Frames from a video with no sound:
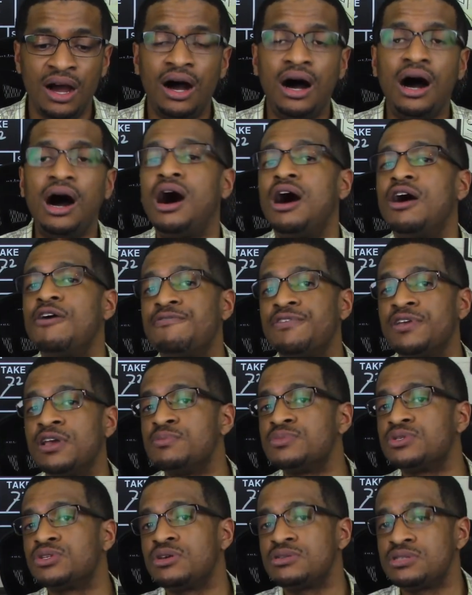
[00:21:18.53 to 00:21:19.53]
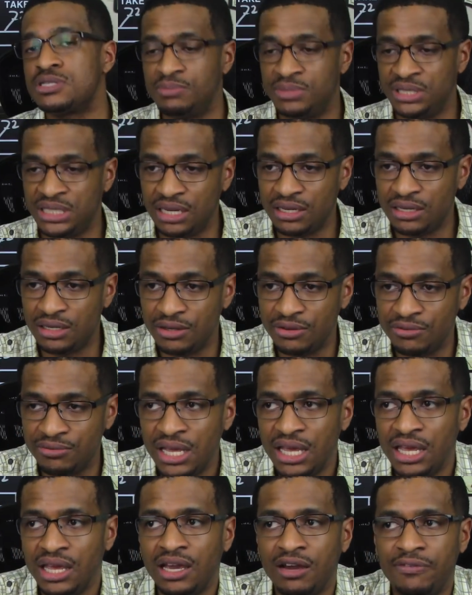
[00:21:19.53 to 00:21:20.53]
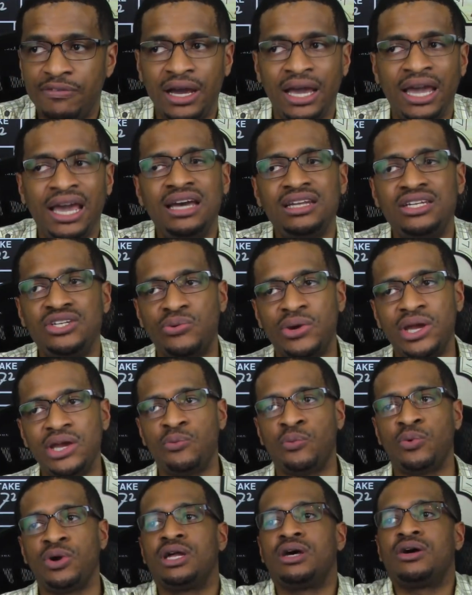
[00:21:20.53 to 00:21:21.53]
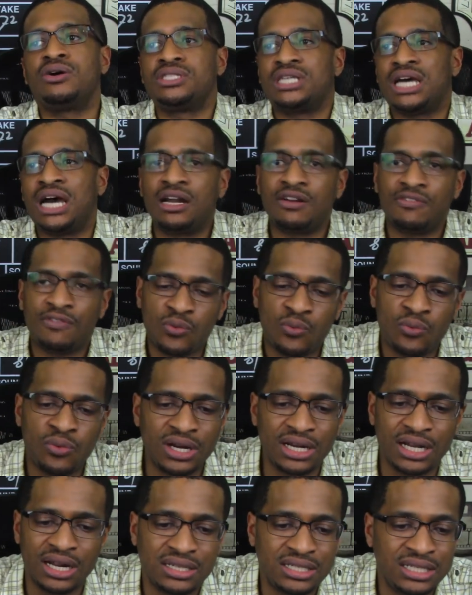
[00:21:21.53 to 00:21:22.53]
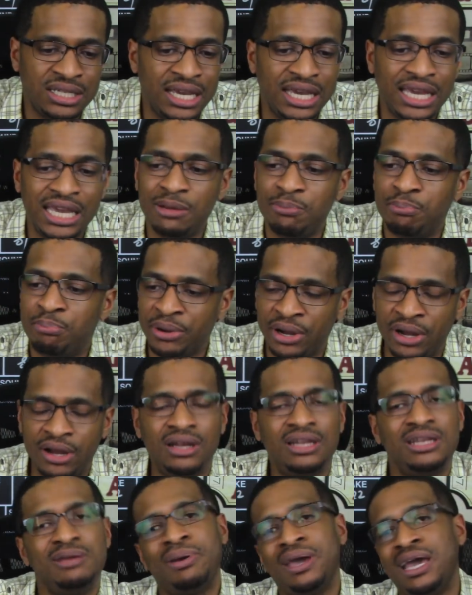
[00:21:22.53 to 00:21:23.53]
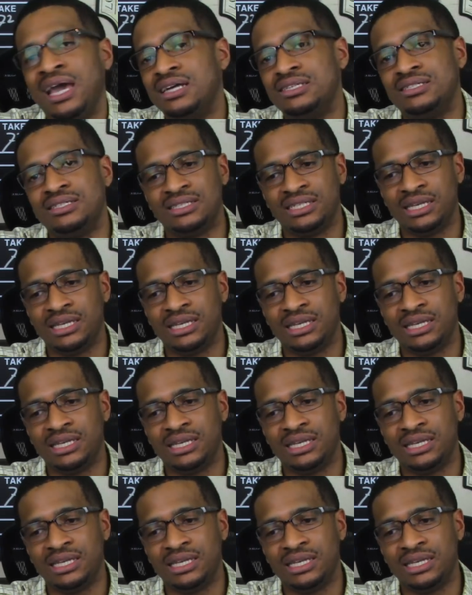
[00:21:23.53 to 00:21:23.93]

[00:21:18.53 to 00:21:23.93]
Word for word: All films are subjective. If I had to rate Widows out of a 1 out of 10, it barely passes.